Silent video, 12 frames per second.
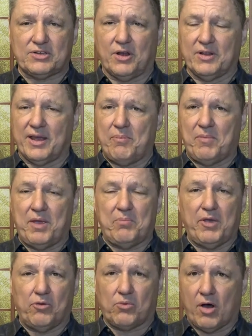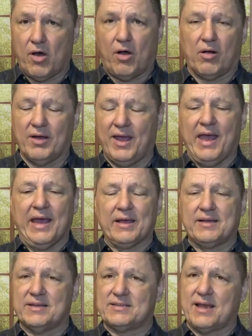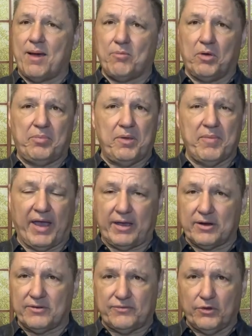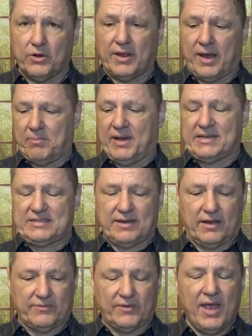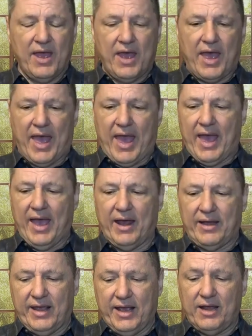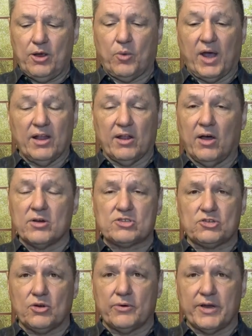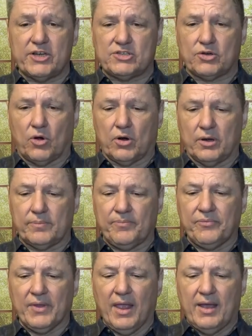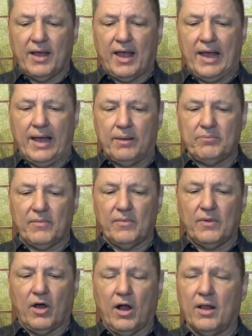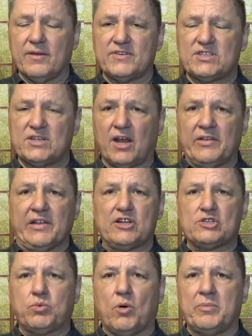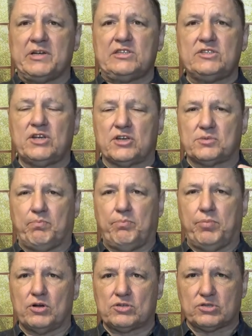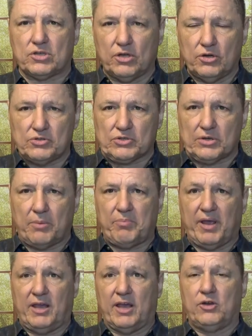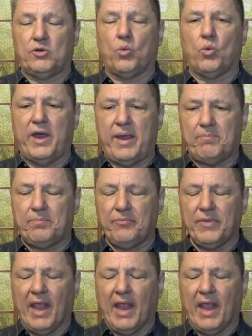don't let me be wrong, because I'm going to be making a fool out of myself. And anyway, long story short, um, all of a sudden this woman just burst loose and began to weep.